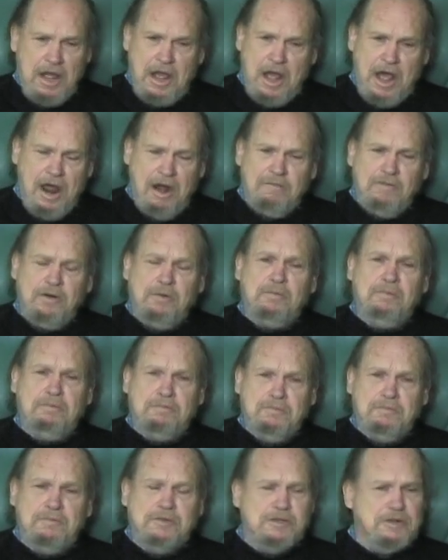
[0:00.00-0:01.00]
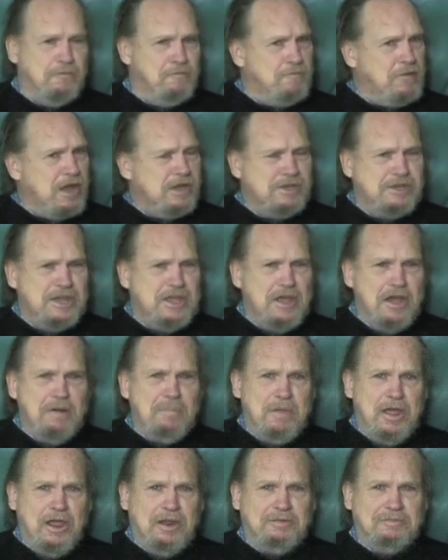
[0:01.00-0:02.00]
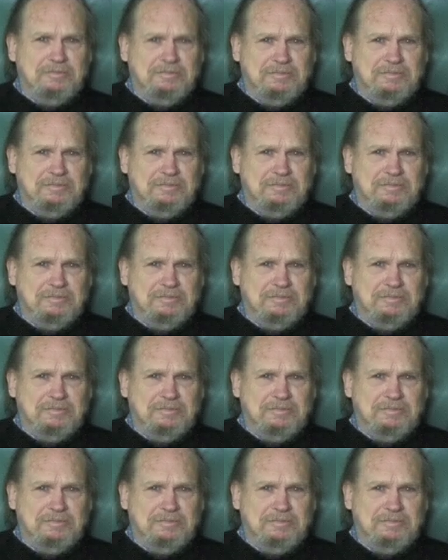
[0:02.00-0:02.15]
Oliver was a feisty young man.